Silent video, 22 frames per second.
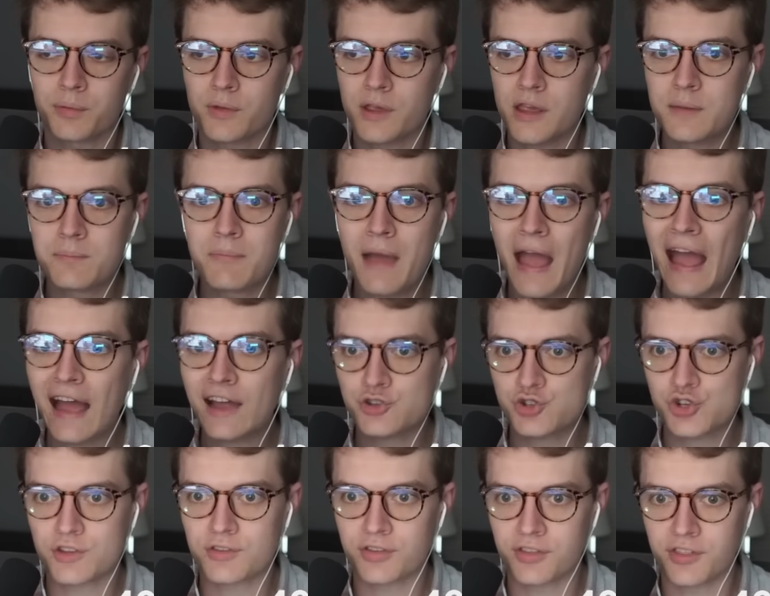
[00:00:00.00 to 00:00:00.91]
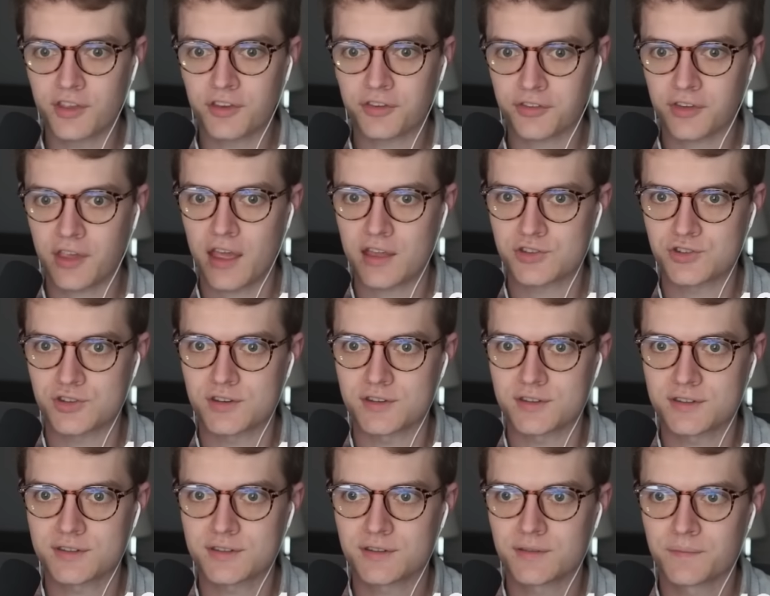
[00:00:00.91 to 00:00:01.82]
Imagine this
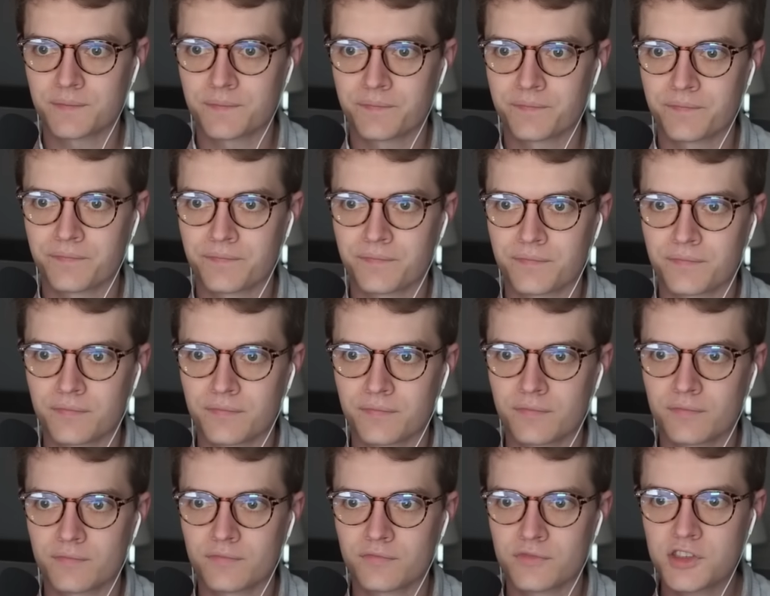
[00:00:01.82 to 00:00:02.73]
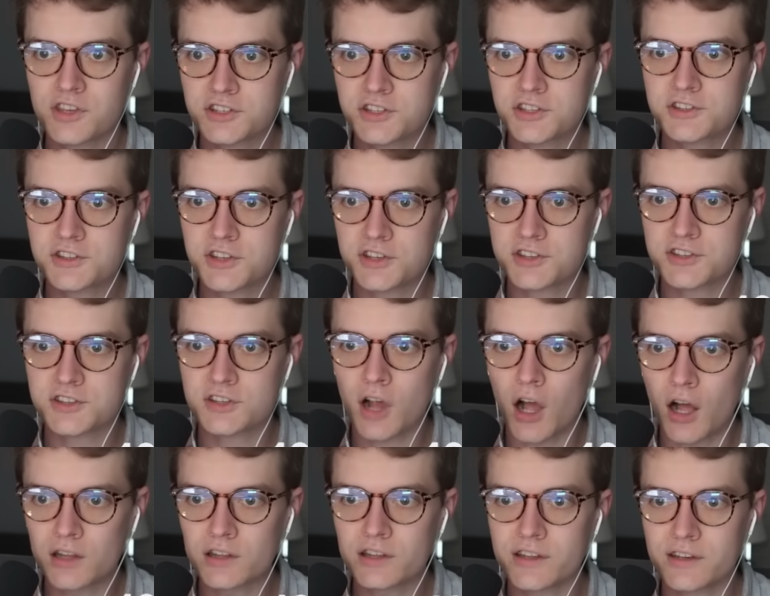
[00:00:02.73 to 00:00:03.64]
catches. This is a
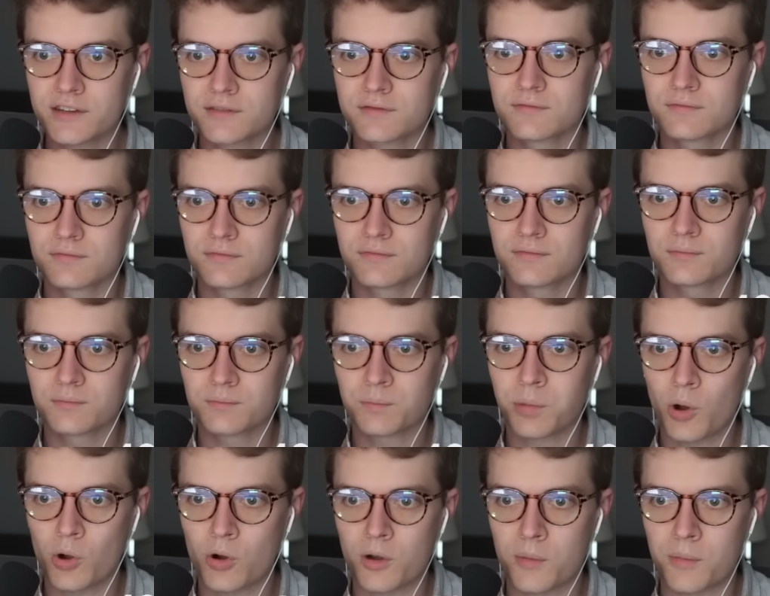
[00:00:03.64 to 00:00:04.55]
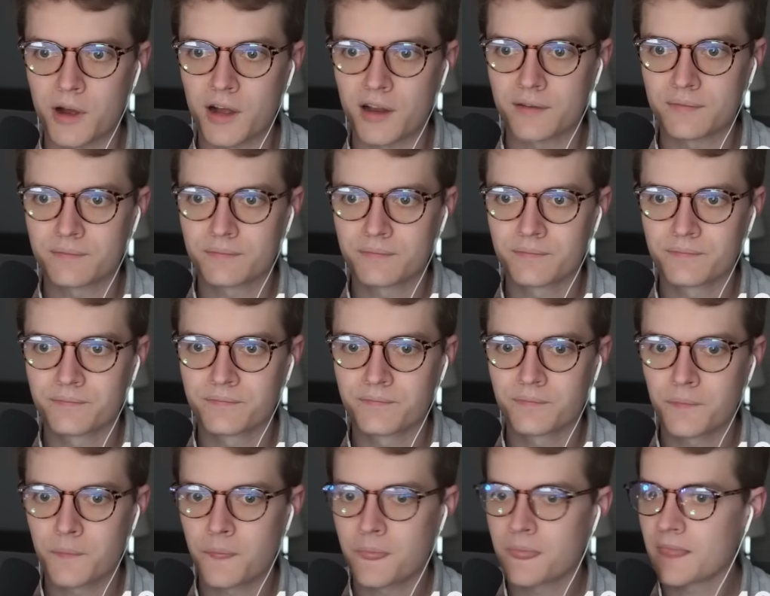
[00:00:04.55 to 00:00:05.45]
solid Pokemon.
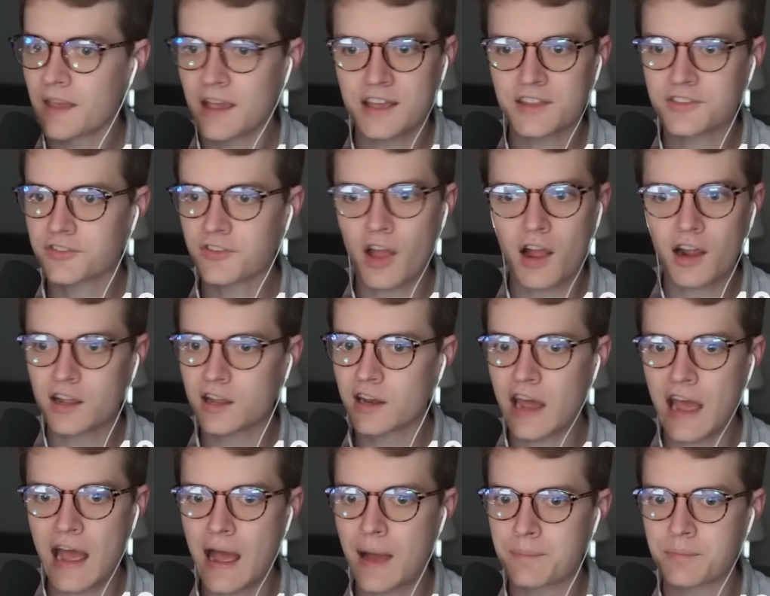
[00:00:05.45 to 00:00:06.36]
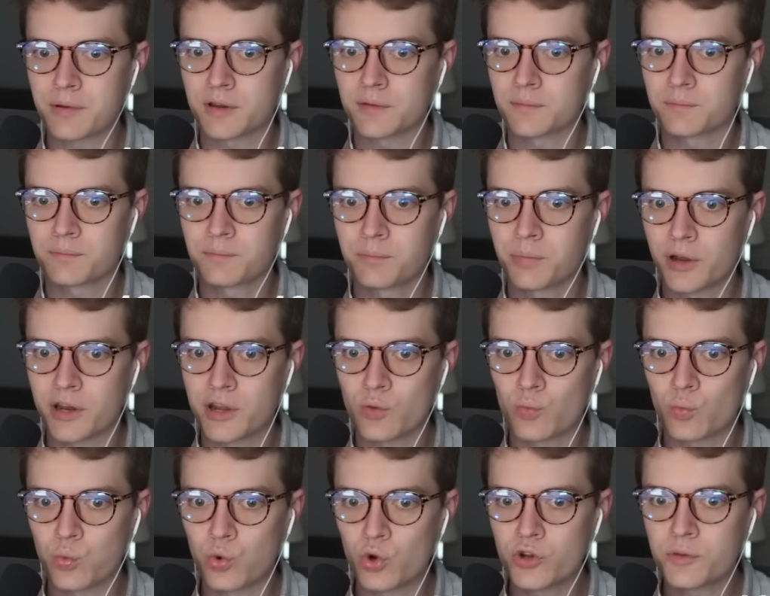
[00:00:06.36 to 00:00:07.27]
It's not gonna happen, but it
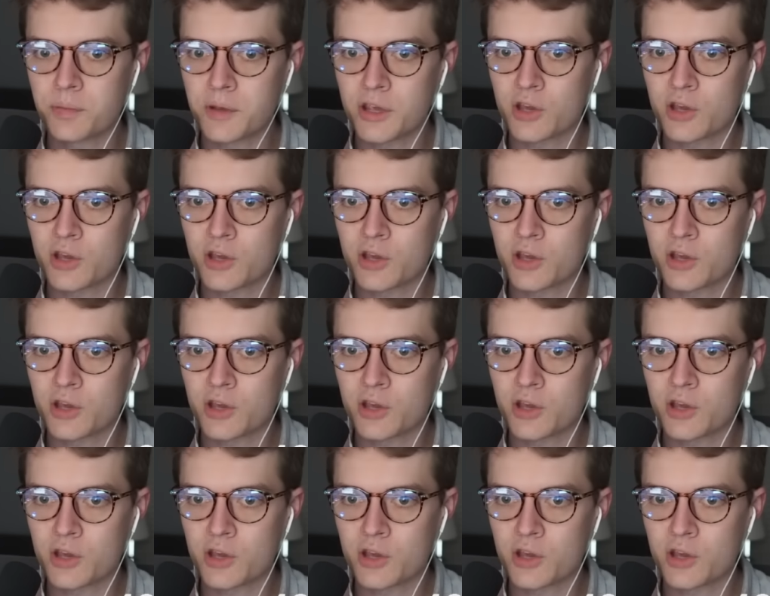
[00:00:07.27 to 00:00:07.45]
would be